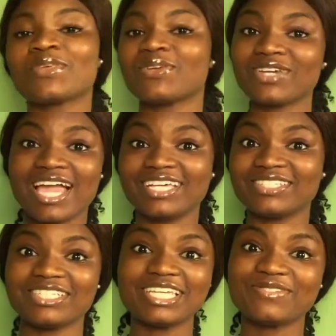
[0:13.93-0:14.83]
You guys,
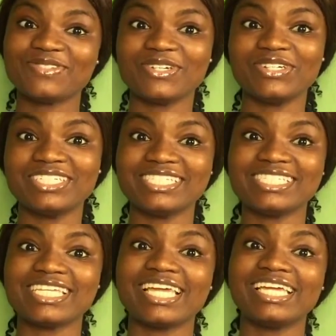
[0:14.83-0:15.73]
today's video is
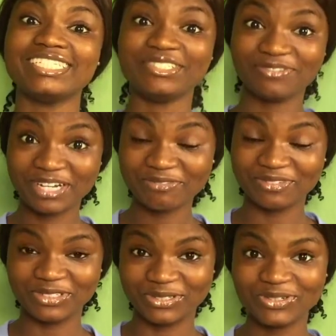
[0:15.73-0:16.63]
a different
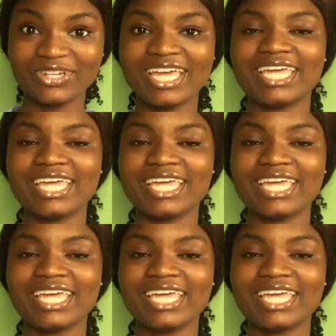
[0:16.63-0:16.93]
video.